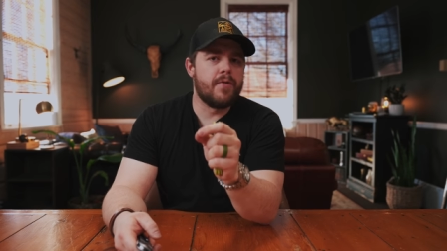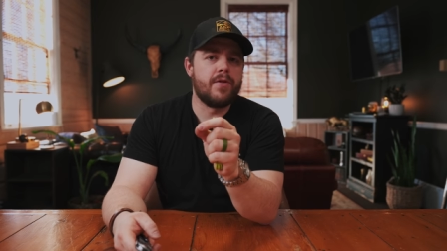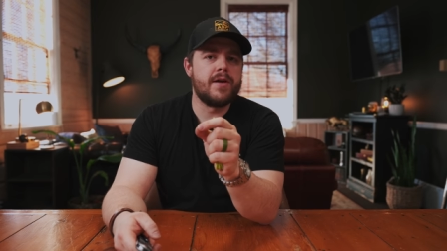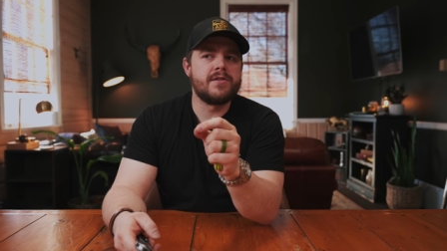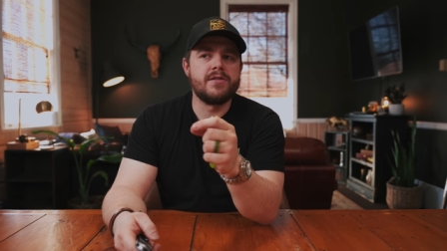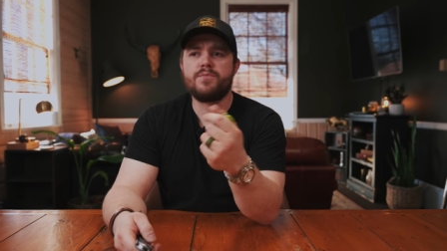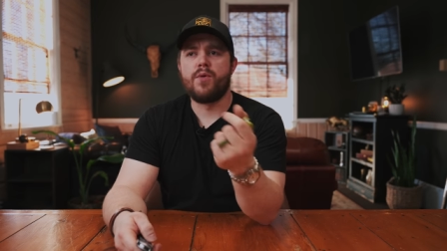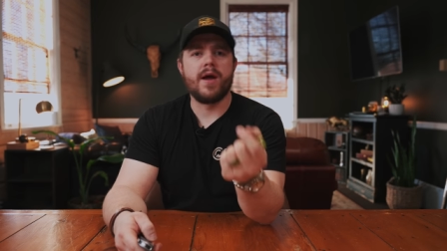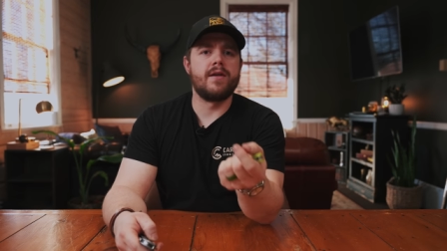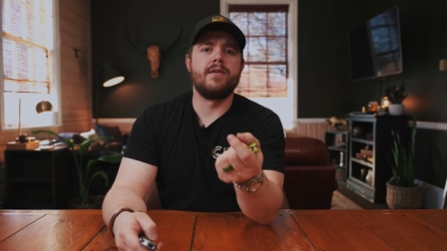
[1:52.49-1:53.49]
Rolex is
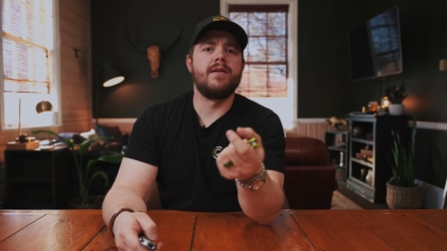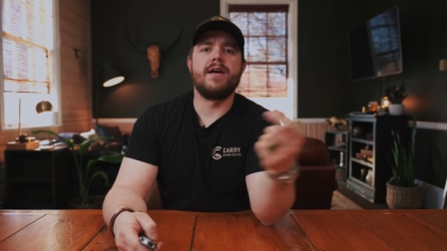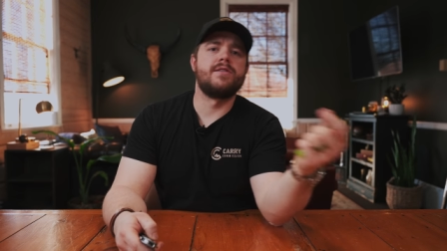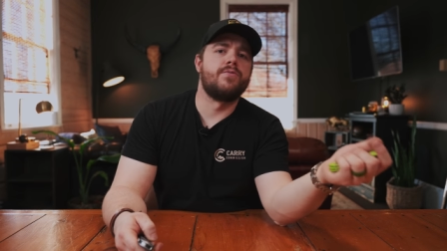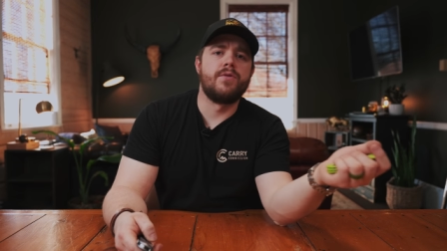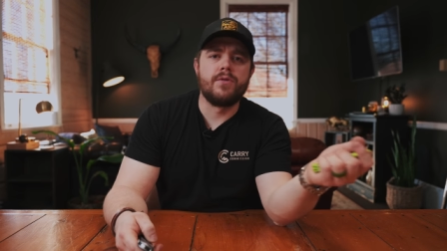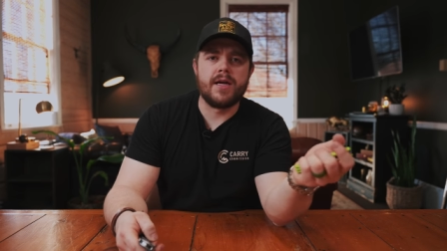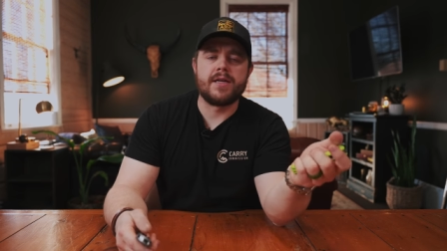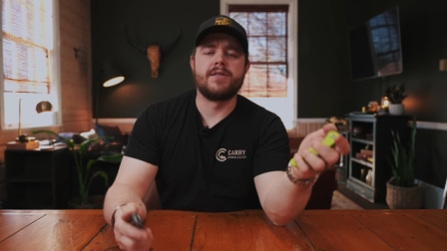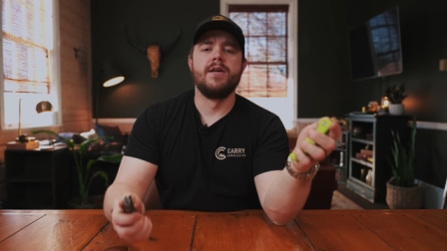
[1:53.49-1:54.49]
branded as a
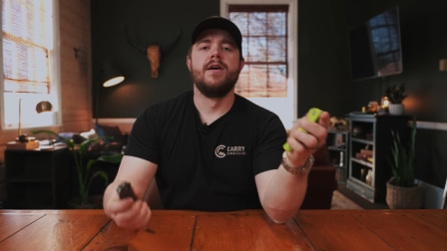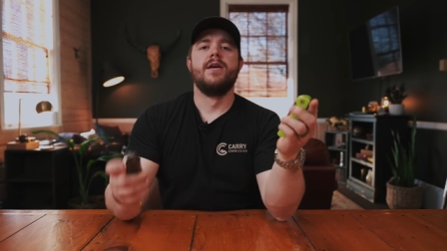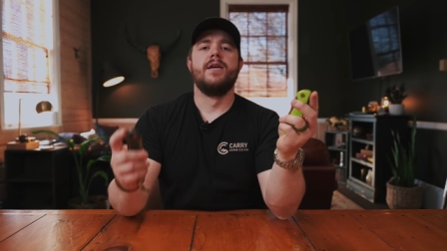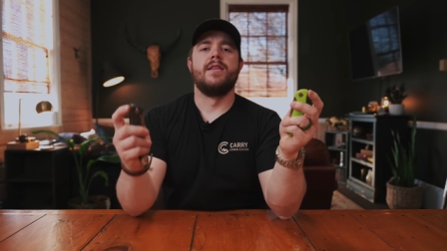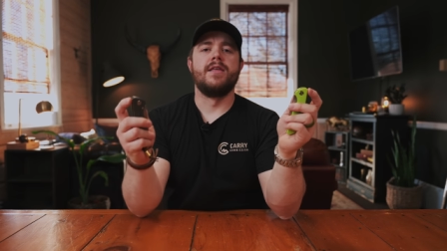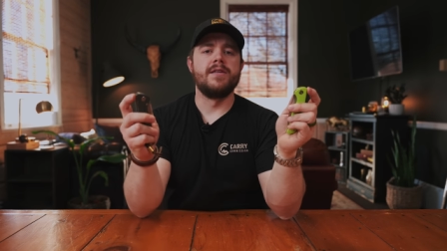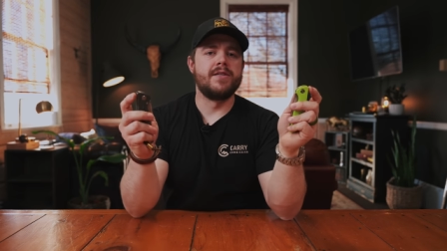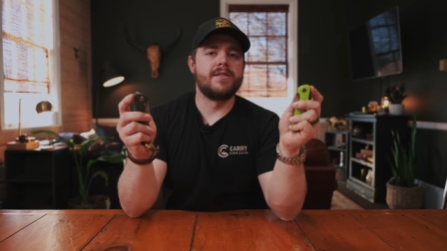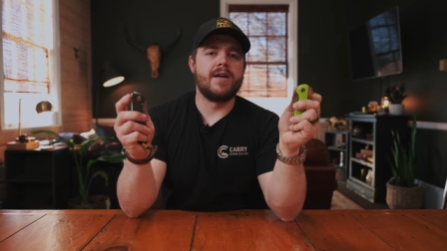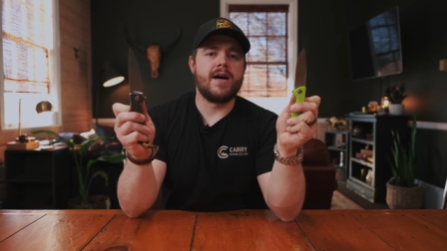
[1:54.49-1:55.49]
Rolex. This
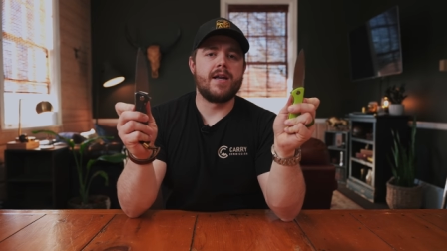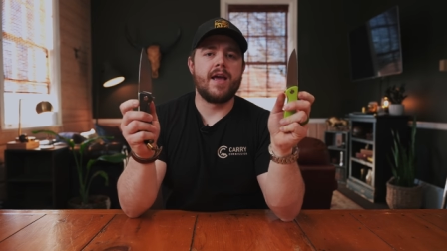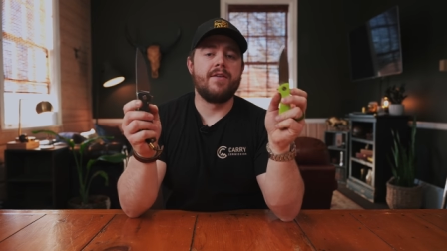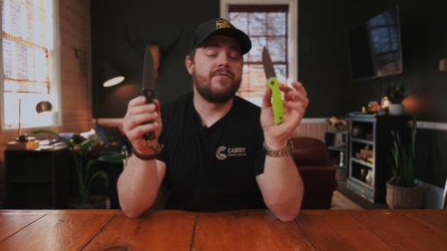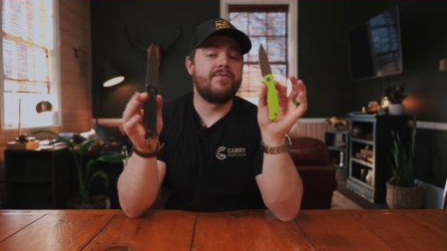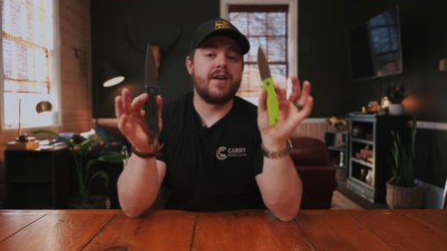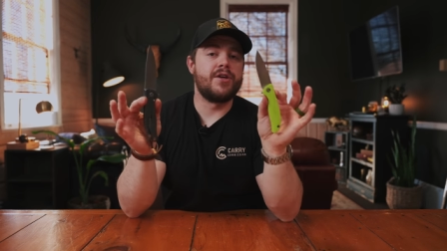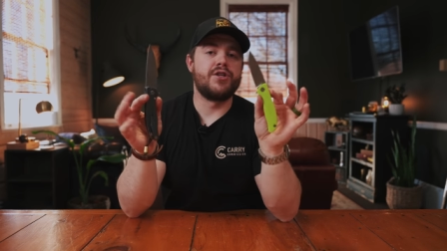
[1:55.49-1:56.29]
is not a fake